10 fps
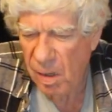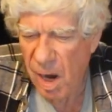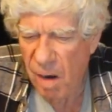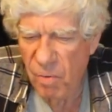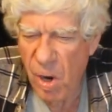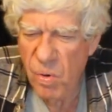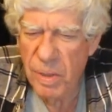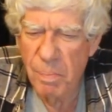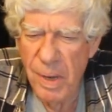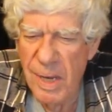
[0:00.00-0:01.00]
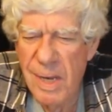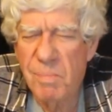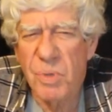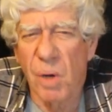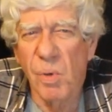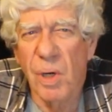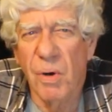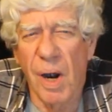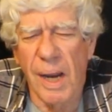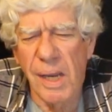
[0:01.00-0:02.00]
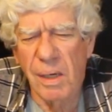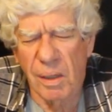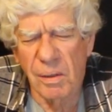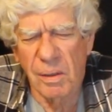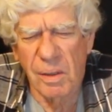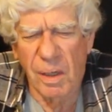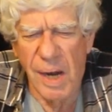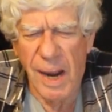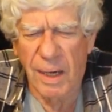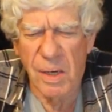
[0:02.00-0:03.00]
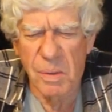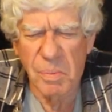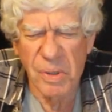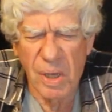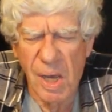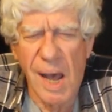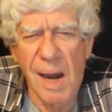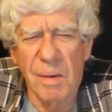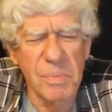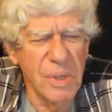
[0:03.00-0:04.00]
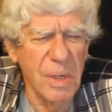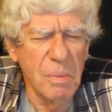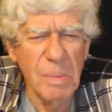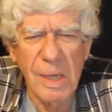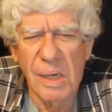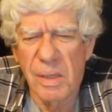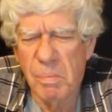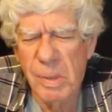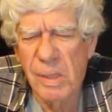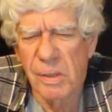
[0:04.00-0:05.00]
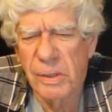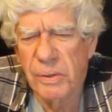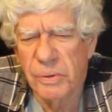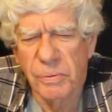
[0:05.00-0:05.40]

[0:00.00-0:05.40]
I rode the beams on the crane and connected them to the columns in the middle of the buildings.